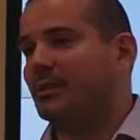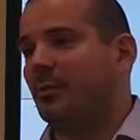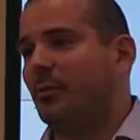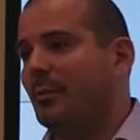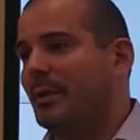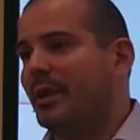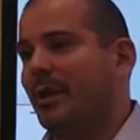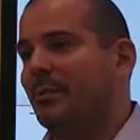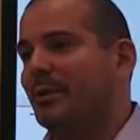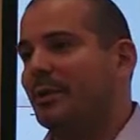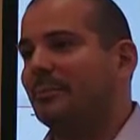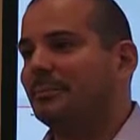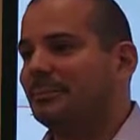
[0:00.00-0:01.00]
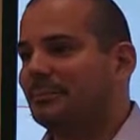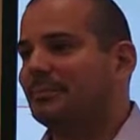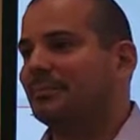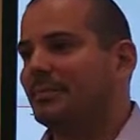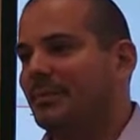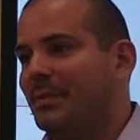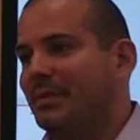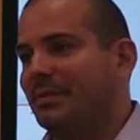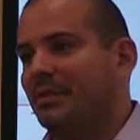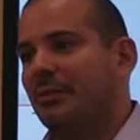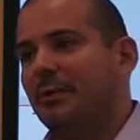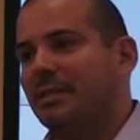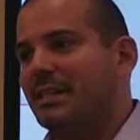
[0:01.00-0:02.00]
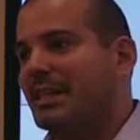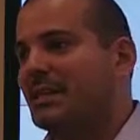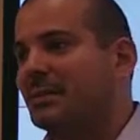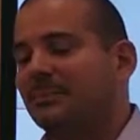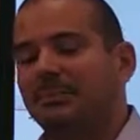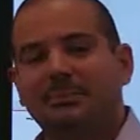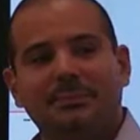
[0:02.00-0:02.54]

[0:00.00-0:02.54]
one-man company. It's once a year.